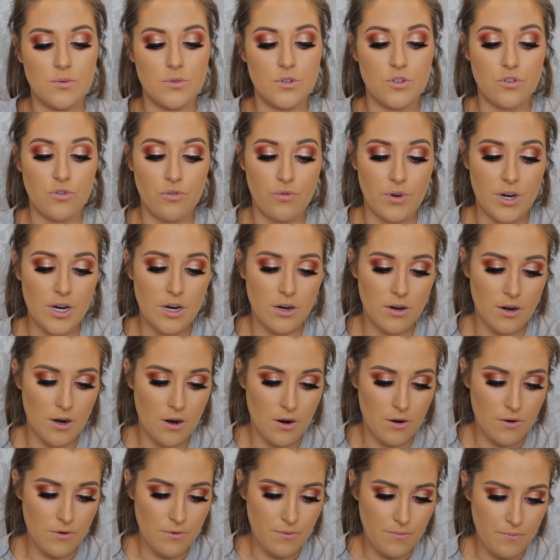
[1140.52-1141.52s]
was
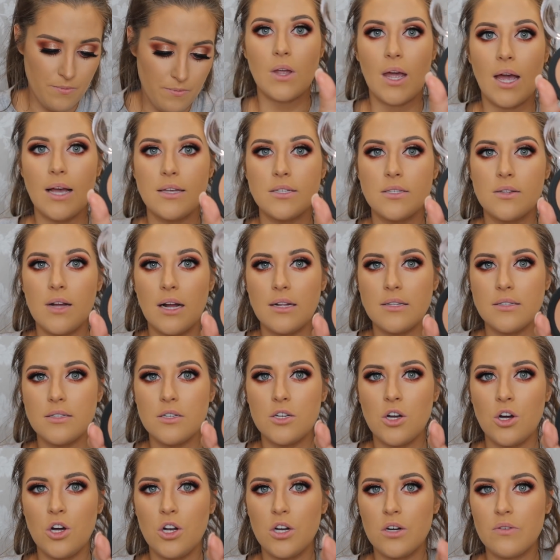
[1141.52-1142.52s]
€3. Okay, so that's the
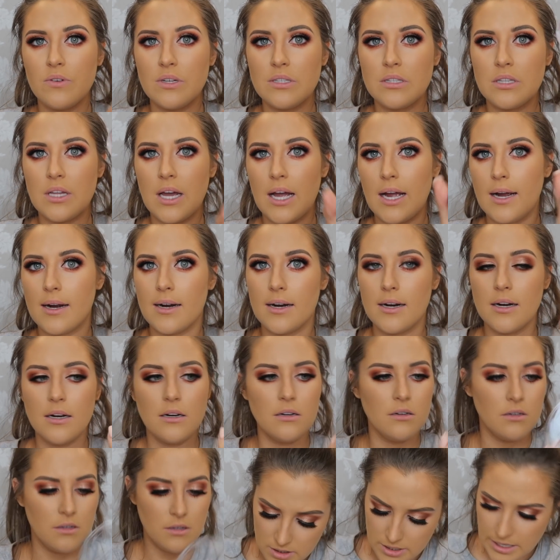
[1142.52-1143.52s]
color right
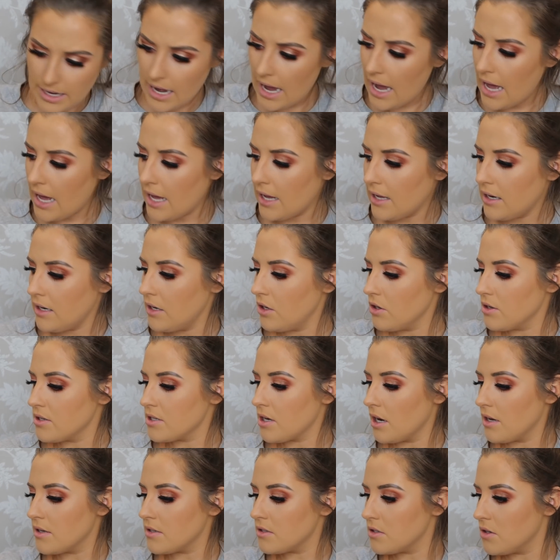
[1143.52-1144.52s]
there. Yeah, looks
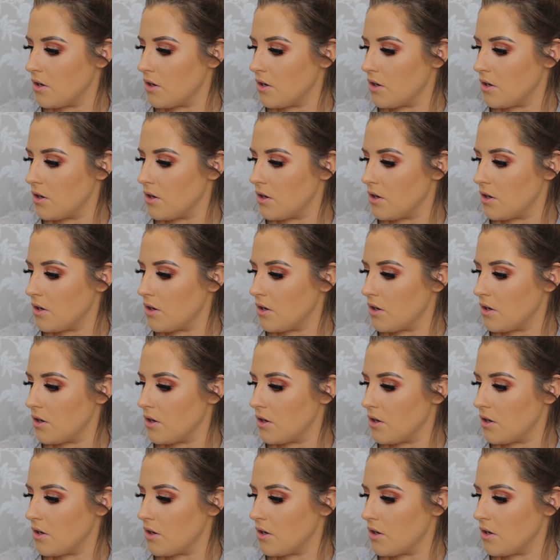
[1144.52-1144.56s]
nice